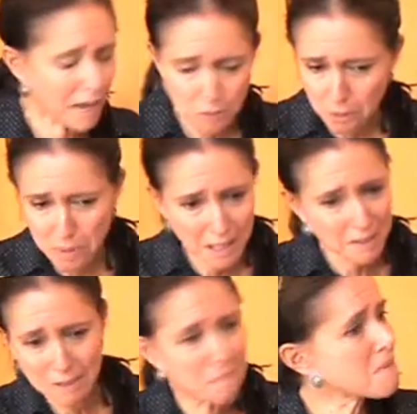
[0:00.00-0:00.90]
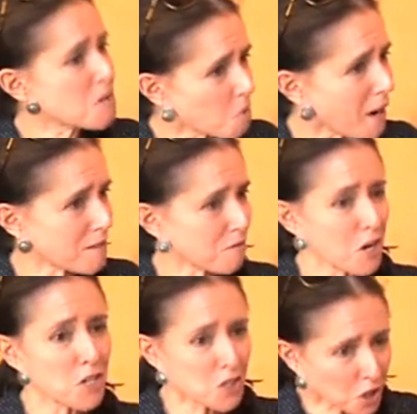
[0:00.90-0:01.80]
I will be the midwife
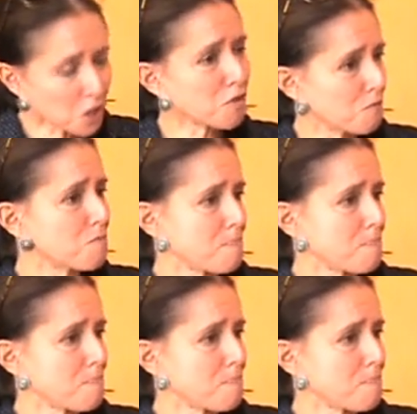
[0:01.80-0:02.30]
to her